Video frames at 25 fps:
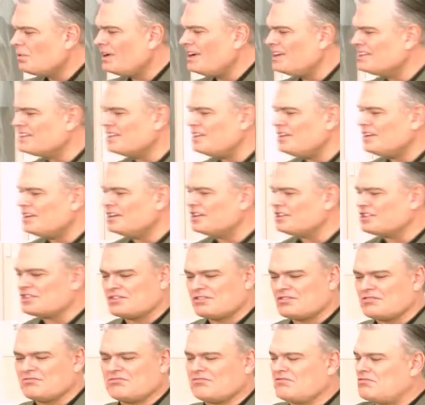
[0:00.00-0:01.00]
what is it? You can
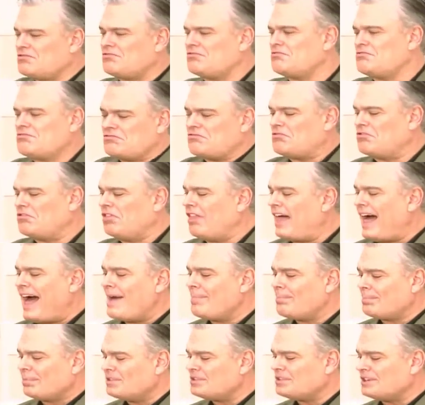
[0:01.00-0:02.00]
just
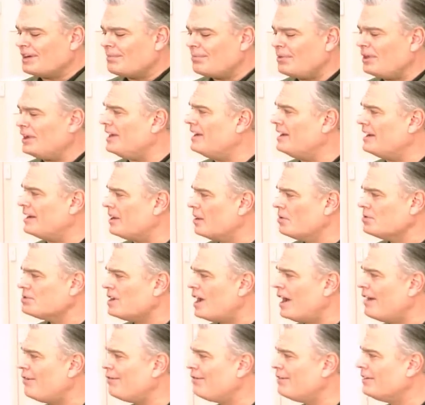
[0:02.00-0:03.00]
clap or something and it goes
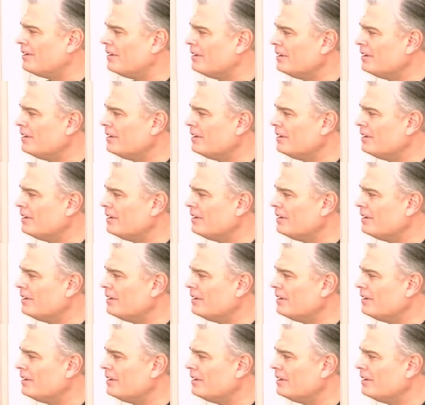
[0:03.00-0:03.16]
off?